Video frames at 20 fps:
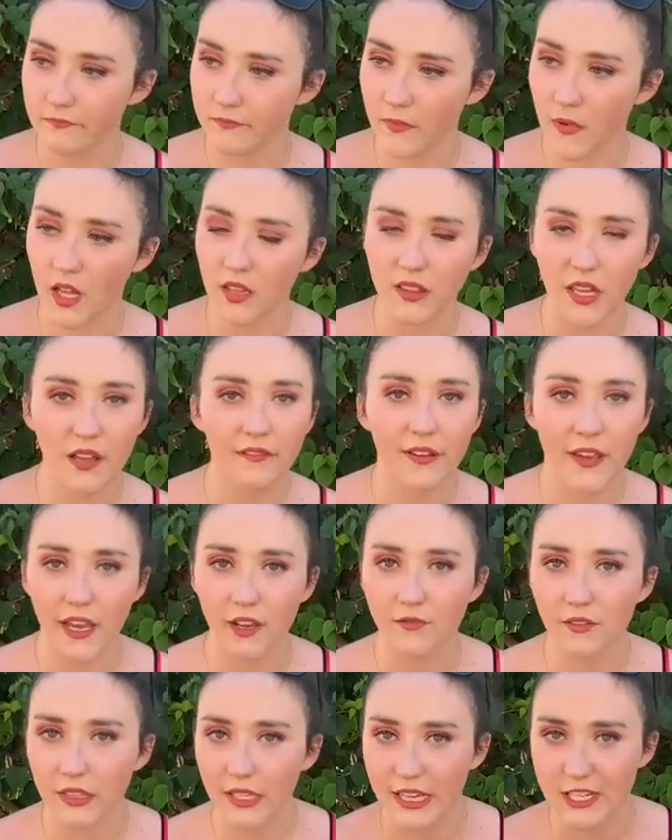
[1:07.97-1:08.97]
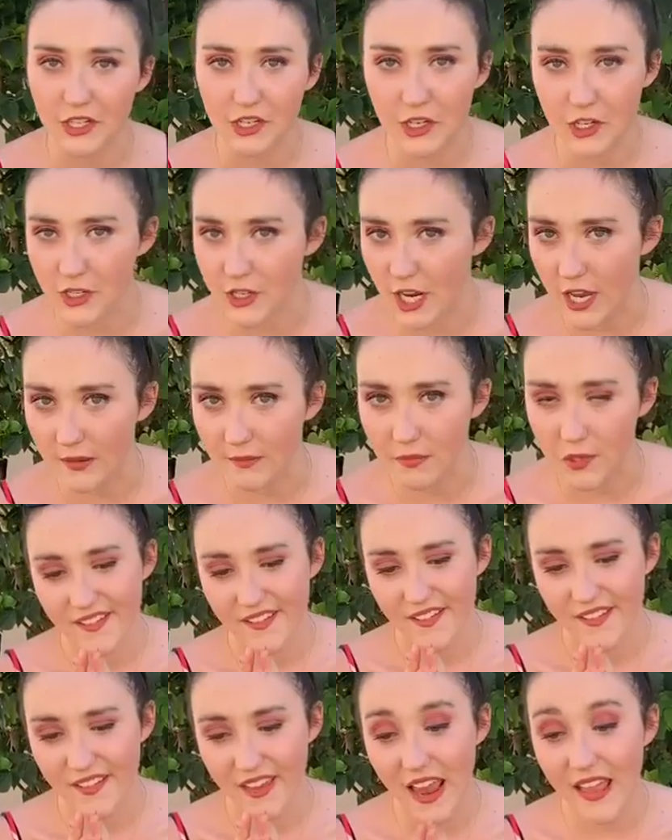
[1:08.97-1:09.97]
a love-hate relationship,
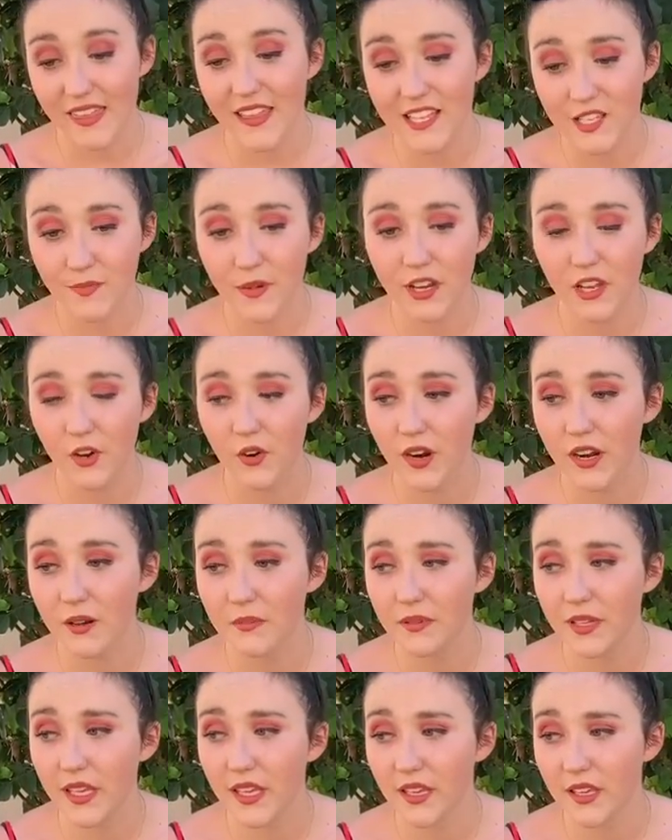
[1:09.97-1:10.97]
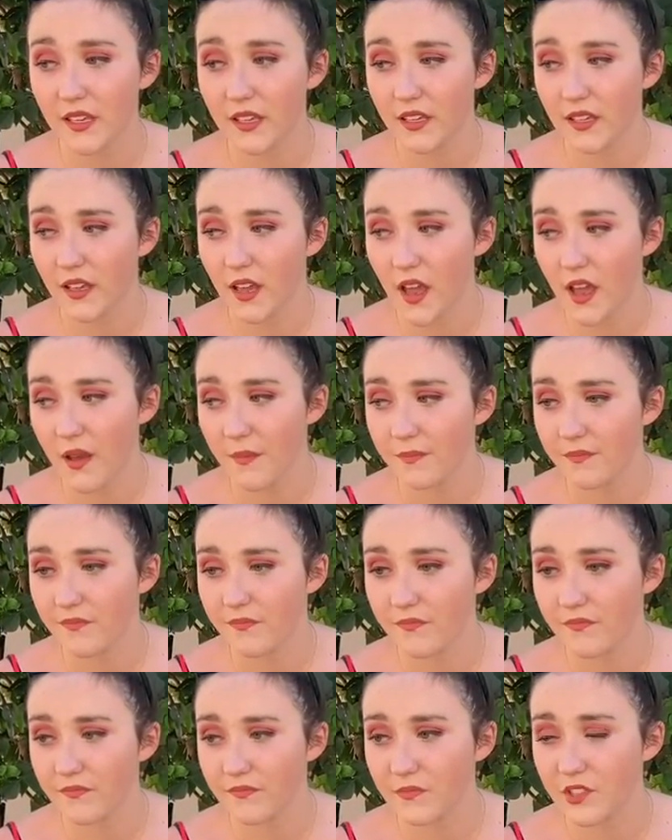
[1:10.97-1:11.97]
and that's been incredibly
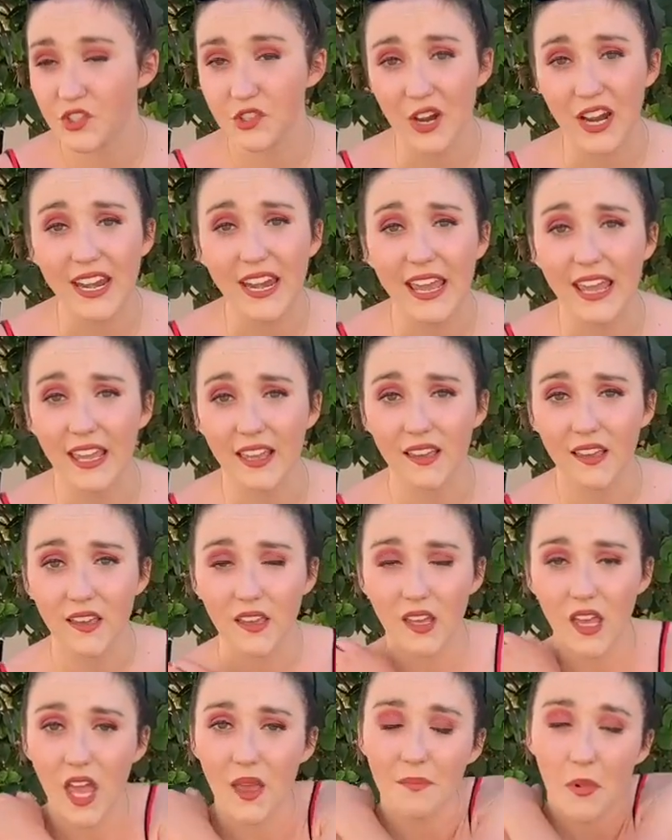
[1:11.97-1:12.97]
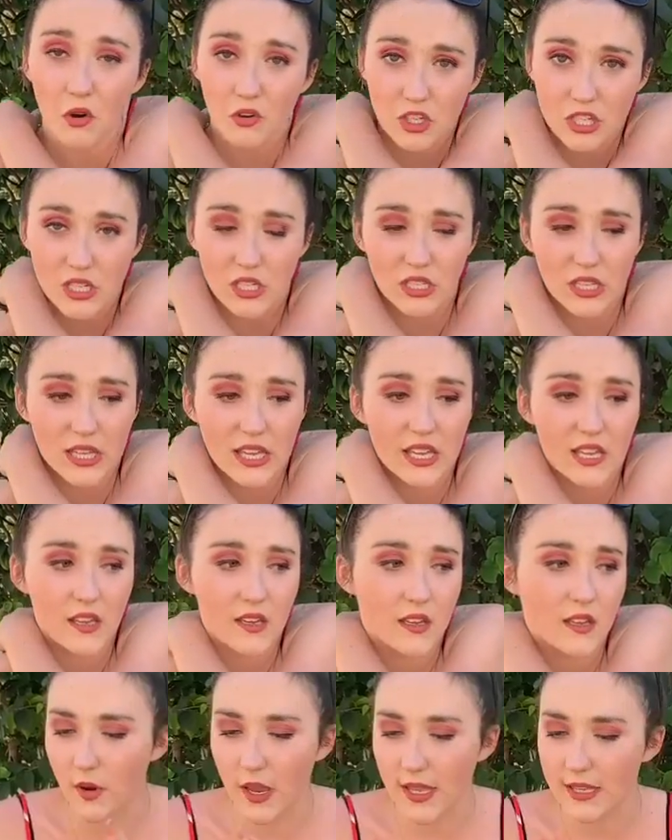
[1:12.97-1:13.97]
draining emotionally.
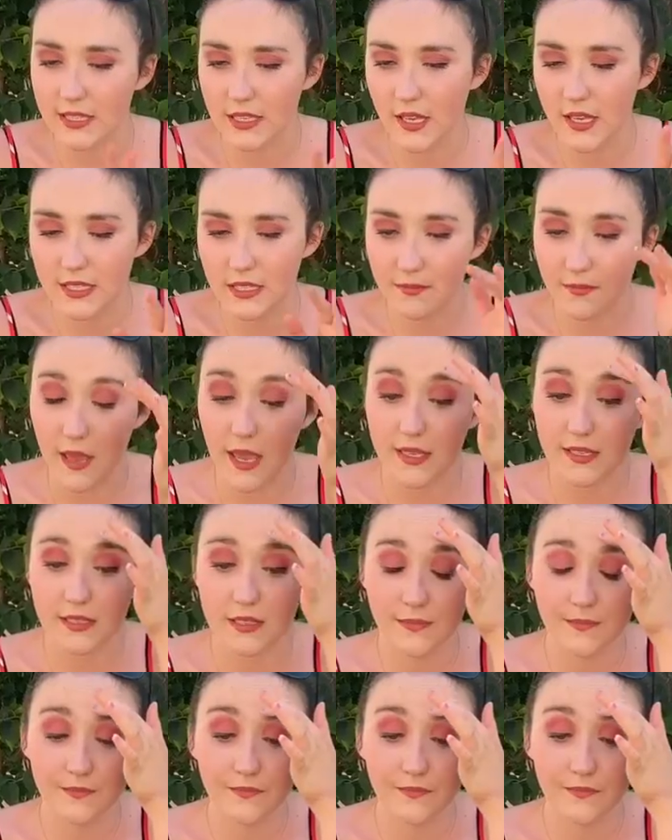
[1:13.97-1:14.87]
It's a mess.